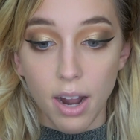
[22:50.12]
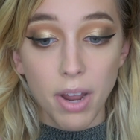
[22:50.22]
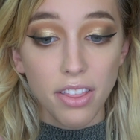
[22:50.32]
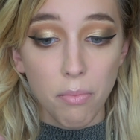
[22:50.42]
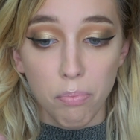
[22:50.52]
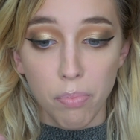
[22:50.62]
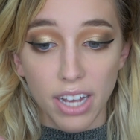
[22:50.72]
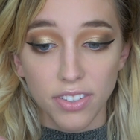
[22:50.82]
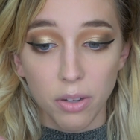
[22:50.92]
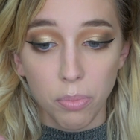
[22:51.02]
I'm not the
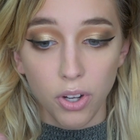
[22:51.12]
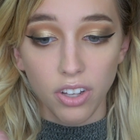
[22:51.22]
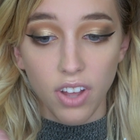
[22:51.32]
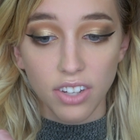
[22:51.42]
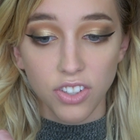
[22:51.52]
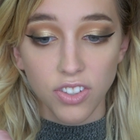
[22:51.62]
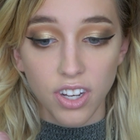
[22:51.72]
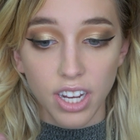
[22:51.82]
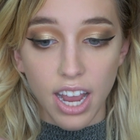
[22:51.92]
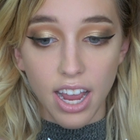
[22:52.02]
best at putting lashes
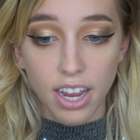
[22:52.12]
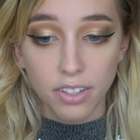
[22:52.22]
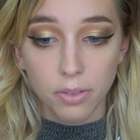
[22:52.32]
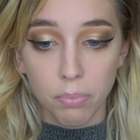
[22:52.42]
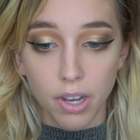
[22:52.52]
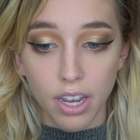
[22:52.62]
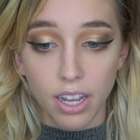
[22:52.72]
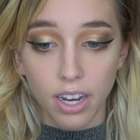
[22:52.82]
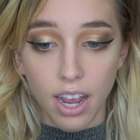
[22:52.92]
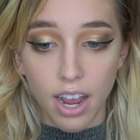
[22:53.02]
on, guys,
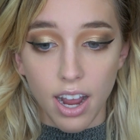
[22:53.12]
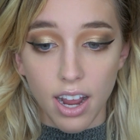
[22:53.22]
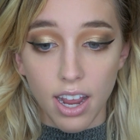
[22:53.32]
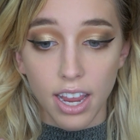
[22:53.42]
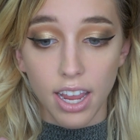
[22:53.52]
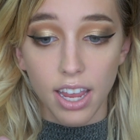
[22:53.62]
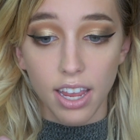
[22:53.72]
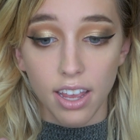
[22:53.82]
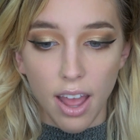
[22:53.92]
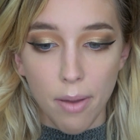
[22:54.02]
but
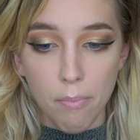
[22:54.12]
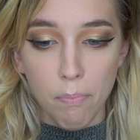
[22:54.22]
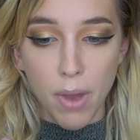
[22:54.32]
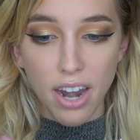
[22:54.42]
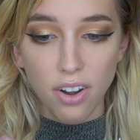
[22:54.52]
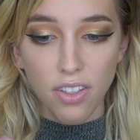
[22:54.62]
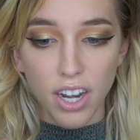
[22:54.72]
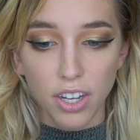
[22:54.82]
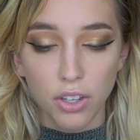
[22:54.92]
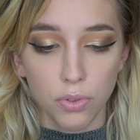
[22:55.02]
I am better than
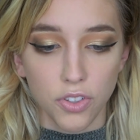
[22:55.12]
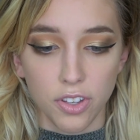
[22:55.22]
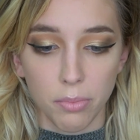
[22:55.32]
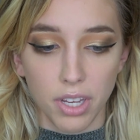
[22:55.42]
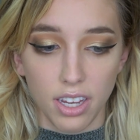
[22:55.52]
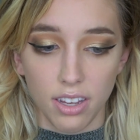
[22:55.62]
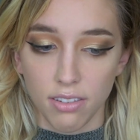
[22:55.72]
I used to be.